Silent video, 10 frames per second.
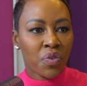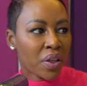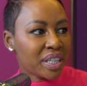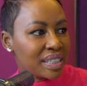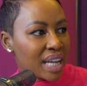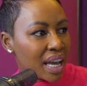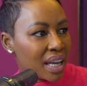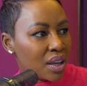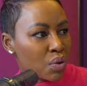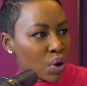Father's
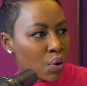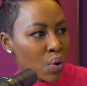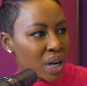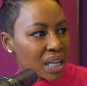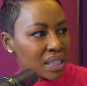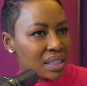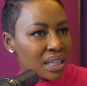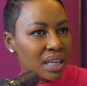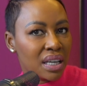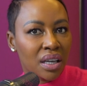Day recordings
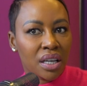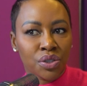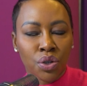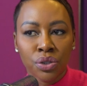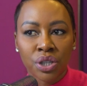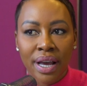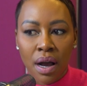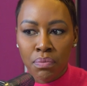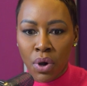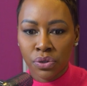is usually
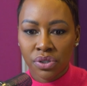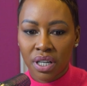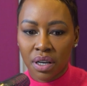our most